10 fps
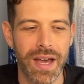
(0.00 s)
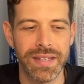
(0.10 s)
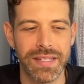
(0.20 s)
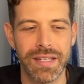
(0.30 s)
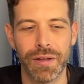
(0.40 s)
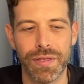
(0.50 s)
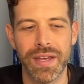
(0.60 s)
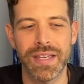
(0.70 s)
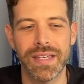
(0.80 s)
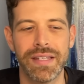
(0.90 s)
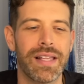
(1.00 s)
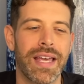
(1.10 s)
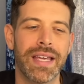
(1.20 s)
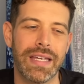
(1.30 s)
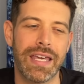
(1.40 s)
I still think he
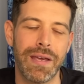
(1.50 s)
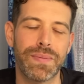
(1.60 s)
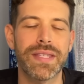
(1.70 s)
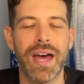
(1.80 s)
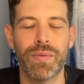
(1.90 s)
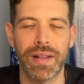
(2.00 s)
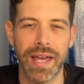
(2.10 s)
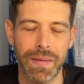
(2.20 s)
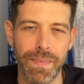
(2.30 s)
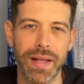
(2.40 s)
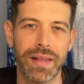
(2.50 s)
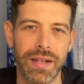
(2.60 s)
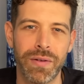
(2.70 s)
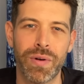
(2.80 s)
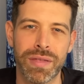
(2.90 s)
like keeps that
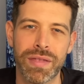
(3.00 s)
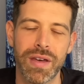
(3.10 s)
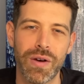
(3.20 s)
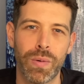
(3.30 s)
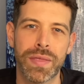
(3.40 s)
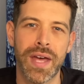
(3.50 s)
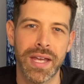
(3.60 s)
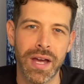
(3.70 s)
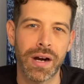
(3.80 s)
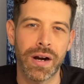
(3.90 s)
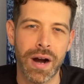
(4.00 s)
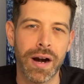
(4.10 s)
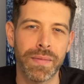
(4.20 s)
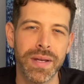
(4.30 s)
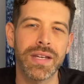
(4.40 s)
relatability with that younger
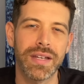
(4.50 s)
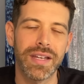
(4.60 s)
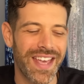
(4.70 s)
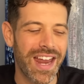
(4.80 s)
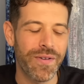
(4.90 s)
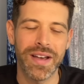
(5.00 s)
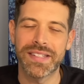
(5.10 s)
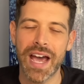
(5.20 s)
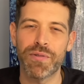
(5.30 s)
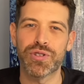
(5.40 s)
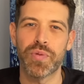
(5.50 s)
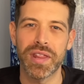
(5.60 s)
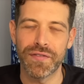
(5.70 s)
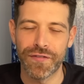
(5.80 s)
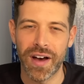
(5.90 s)
army. Anyways, that was
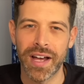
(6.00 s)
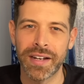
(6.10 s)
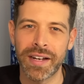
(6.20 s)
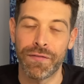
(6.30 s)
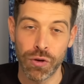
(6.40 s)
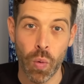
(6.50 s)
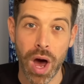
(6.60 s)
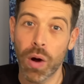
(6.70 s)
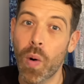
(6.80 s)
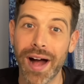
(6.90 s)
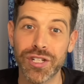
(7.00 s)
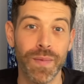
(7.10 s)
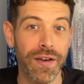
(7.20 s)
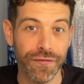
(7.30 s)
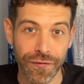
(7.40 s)
really fun. If you want to watch
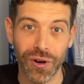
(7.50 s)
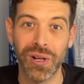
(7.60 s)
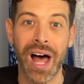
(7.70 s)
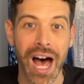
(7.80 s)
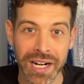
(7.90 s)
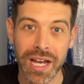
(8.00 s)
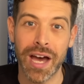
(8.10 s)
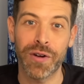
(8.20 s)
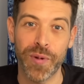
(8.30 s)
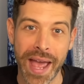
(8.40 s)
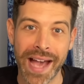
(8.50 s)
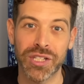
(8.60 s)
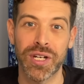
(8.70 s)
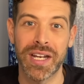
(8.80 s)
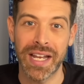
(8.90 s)
my full uncut
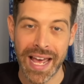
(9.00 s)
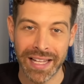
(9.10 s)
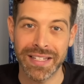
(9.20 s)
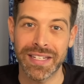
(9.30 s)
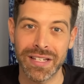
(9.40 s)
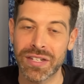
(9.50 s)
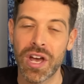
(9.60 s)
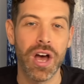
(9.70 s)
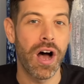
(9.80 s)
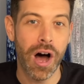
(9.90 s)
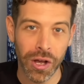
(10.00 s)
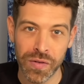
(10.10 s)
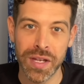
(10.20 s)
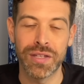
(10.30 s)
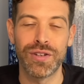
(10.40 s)
reaction analysis, all
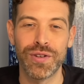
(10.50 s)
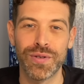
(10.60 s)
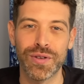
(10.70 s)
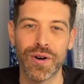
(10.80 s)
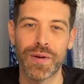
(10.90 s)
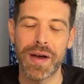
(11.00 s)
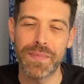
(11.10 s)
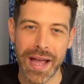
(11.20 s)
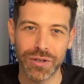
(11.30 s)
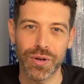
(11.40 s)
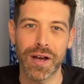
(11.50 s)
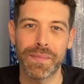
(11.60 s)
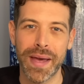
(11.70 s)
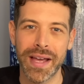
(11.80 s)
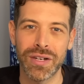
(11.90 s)
you need to do is go to my Patreon
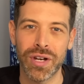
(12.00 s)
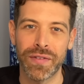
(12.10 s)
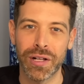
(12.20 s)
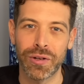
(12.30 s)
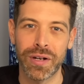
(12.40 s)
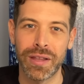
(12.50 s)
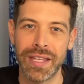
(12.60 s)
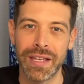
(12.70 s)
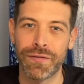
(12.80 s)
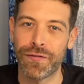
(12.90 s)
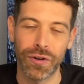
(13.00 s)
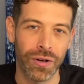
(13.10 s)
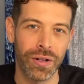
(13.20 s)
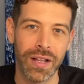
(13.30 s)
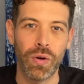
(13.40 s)
page. I've included the
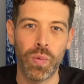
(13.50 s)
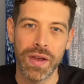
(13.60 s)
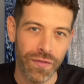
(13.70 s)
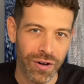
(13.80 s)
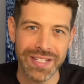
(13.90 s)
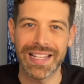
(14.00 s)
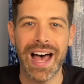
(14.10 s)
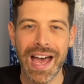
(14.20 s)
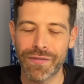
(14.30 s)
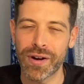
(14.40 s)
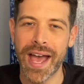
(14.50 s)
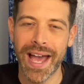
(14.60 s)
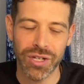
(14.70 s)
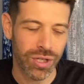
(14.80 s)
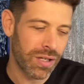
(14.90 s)
full Weverse live
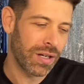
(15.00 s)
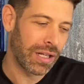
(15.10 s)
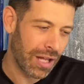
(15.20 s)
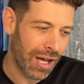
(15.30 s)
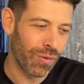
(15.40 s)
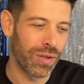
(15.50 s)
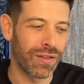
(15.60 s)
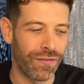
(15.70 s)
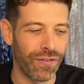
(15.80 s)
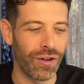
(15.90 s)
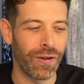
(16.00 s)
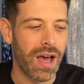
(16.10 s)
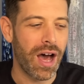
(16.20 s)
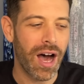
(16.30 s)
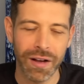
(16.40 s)
reaction along with the
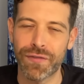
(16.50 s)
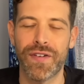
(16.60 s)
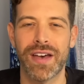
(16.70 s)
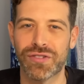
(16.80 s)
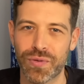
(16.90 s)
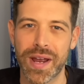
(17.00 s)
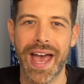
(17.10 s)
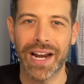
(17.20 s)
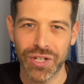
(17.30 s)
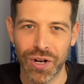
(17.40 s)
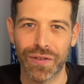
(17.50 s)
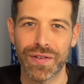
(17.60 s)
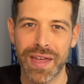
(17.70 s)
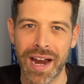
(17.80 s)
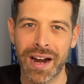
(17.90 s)
full Hugfest reaction over
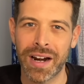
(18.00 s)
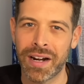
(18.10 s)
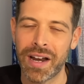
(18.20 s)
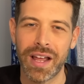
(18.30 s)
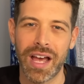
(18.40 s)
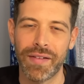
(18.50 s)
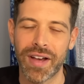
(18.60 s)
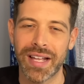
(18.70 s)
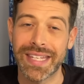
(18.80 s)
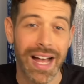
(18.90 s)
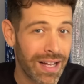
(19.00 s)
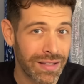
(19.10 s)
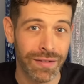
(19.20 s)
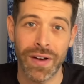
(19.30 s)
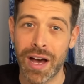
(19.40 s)
there. And I've got
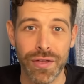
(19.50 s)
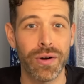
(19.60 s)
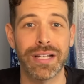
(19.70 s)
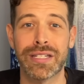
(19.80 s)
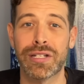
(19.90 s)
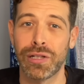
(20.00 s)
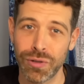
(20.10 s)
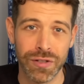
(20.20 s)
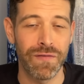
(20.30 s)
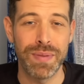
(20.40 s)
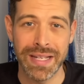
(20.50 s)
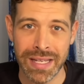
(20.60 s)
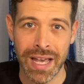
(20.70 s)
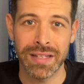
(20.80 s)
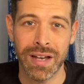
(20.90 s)
tons of other exclusive
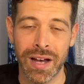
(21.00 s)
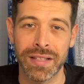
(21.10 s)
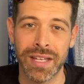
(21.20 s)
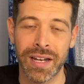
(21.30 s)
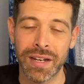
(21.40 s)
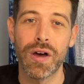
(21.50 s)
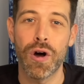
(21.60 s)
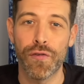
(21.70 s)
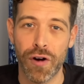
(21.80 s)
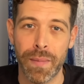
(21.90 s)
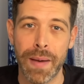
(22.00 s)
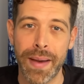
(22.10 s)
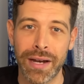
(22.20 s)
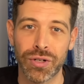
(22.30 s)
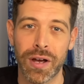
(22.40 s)
BTS content over on my
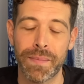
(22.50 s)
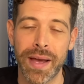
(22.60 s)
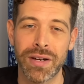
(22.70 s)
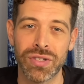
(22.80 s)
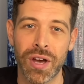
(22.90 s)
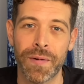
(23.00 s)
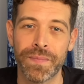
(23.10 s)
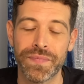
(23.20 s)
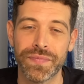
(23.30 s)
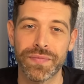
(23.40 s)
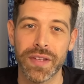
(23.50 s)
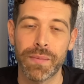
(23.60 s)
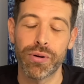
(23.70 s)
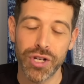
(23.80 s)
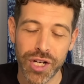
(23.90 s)
Patreon page. So
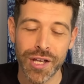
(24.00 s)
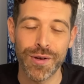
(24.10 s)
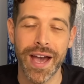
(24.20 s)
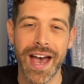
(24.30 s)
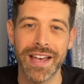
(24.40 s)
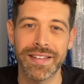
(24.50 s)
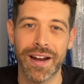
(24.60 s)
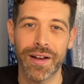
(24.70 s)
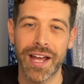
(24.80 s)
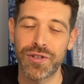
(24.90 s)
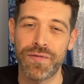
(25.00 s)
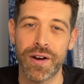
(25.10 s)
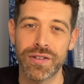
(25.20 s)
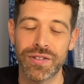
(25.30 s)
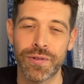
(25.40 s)
appreciate you guys, and I'll catch you
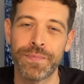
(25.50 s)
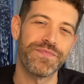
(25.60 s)
very soon.